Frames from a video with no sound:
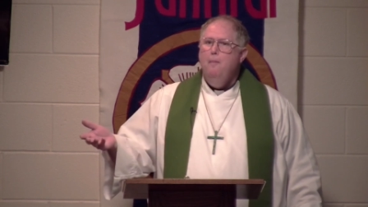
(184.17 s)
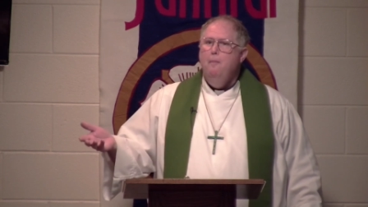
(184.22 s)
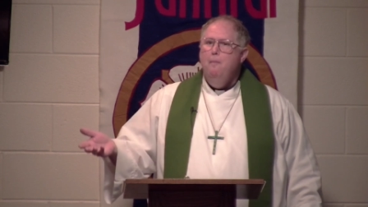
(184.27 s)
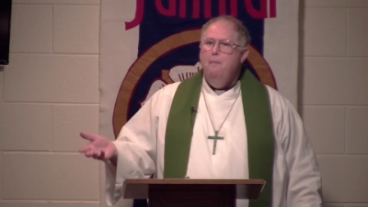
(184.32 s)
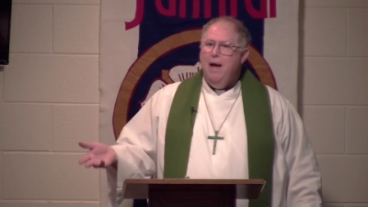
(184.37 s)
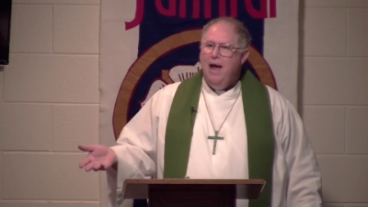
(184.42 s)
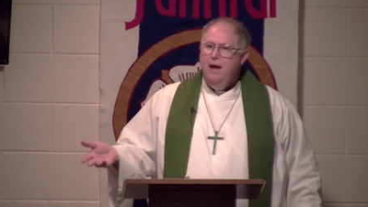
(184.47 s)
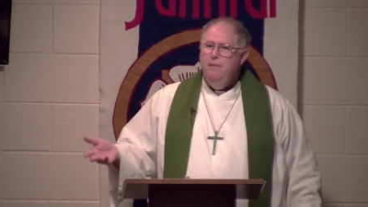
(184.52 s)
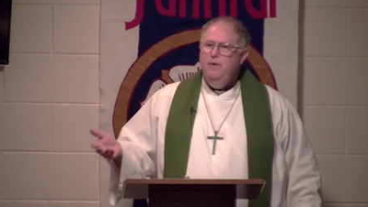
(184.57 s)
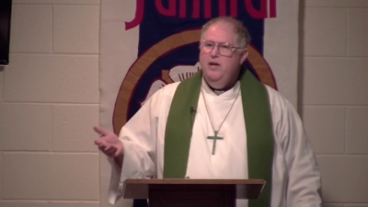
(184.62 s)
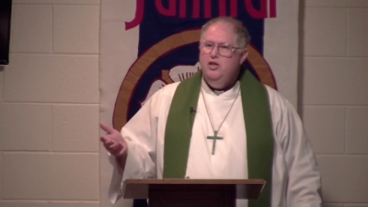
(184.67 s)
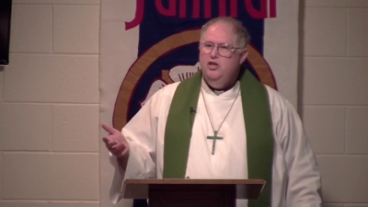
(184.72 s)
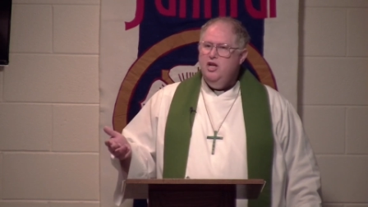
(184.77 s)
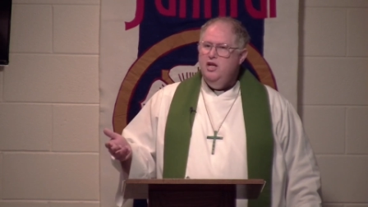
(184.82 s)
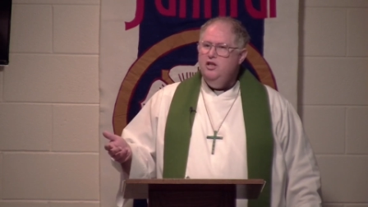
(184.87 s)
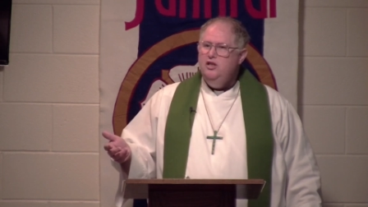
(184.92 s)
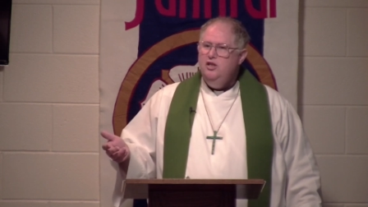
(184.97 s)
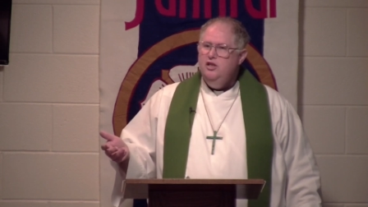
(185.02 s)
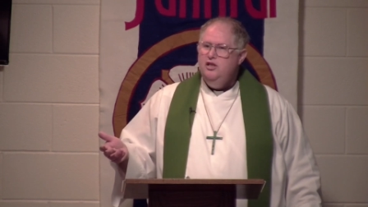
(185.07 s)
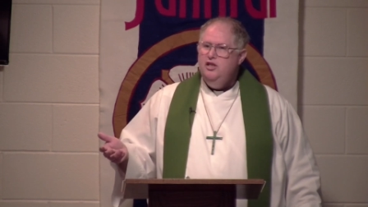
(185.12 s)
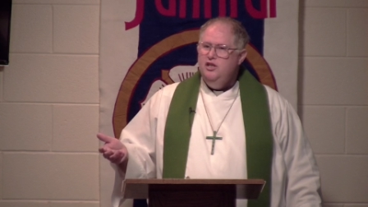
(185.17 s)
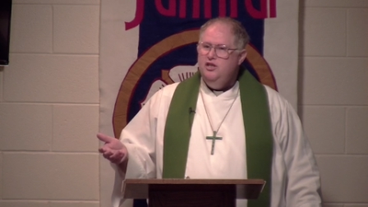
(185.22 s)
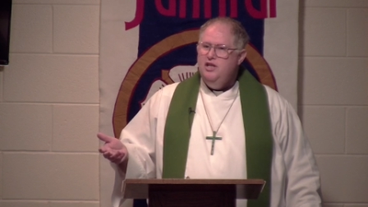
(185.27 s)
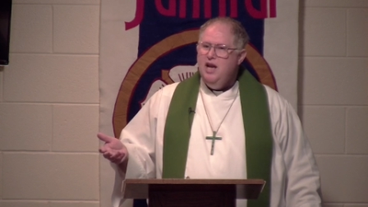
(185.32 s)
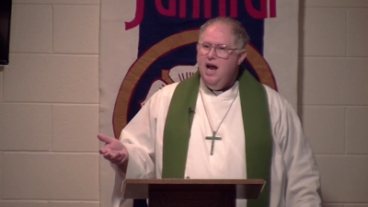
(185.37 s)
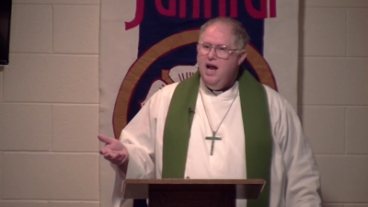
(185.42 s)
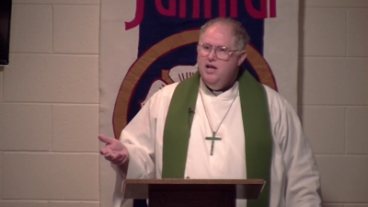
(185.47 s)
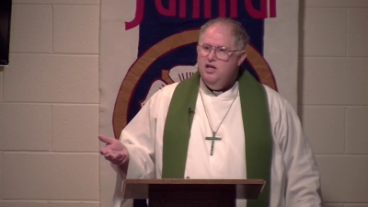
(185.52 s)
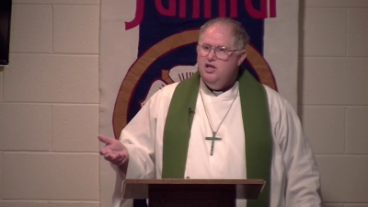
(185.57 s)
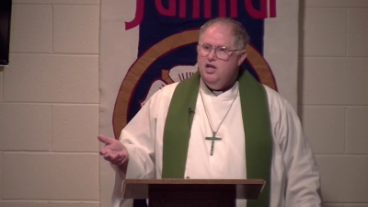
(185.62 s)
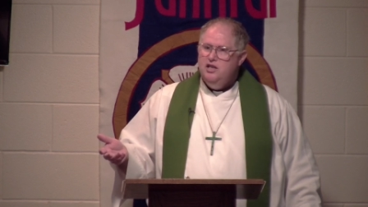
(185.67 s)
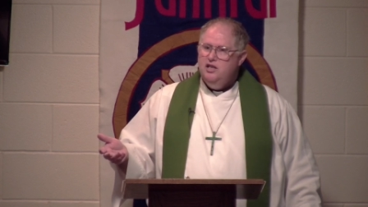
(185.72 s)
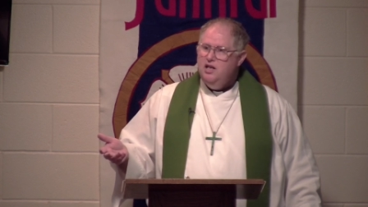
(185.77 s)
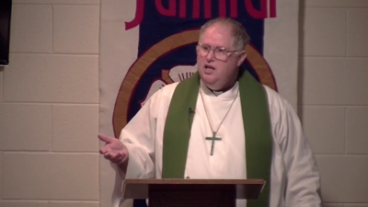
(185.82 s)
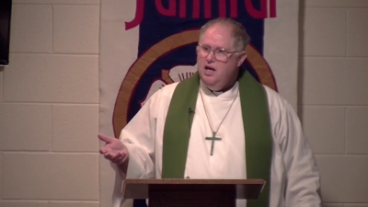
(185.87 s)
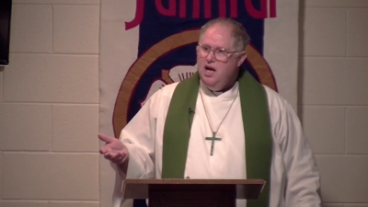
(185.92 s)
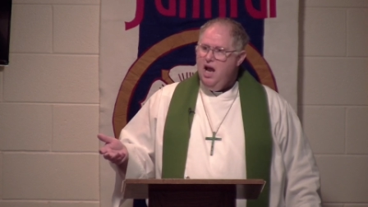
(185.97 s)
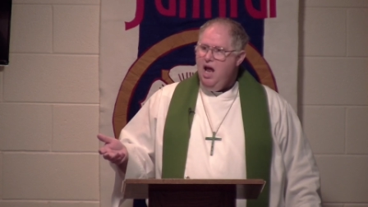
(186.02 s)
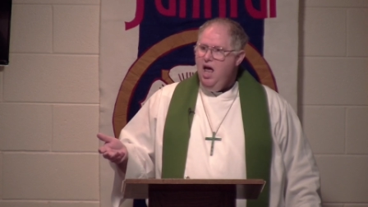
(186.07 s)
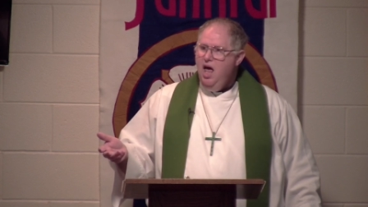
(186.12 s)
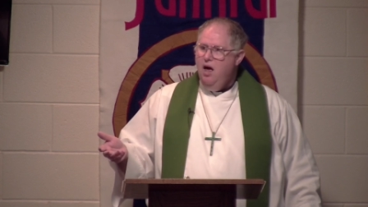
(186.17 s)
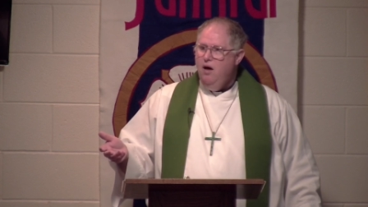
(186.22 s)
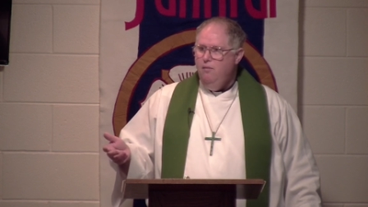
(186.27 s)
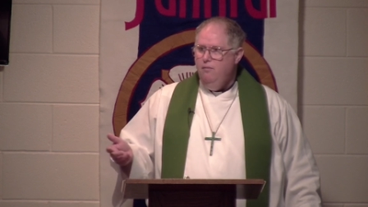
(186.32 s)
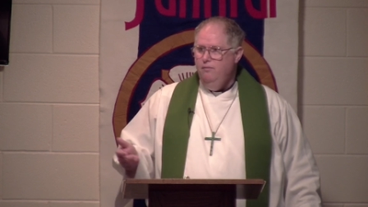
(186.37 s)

maybe Jesus is not just going to help.